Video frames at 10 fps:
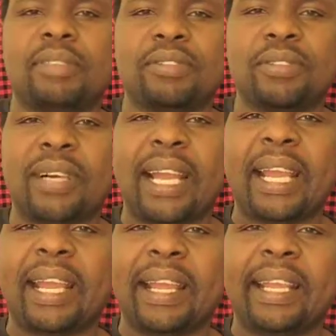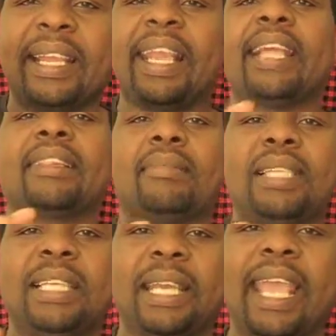before I get them
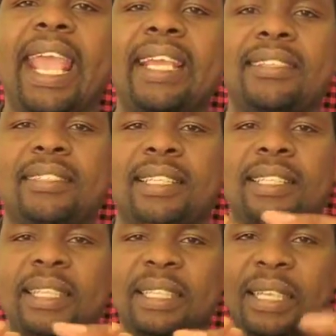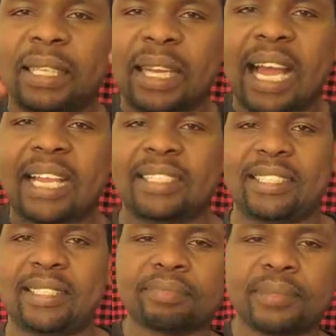encased in
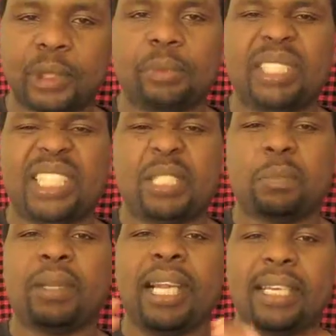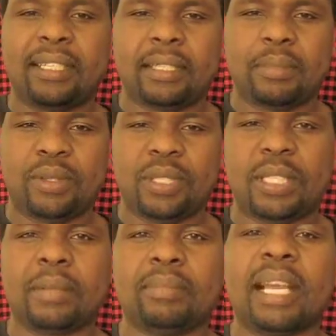glass to be displayed at the
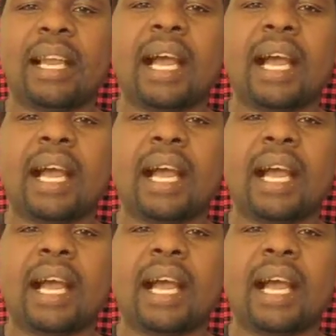museum.